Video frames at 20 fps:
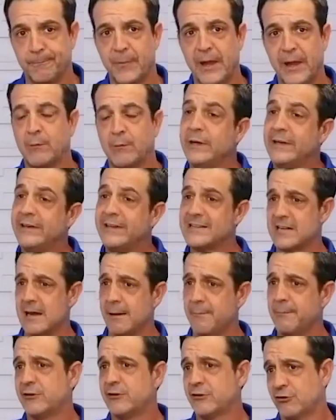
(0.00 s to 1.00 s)
Like we did
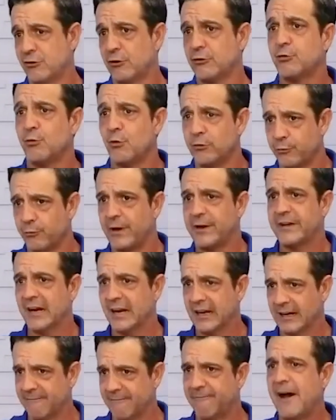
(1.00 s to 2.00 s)
something at church once where I did
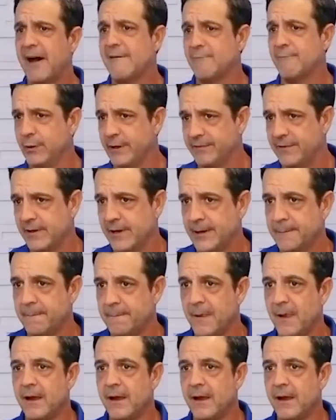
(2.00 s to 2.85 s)
like a five week thing.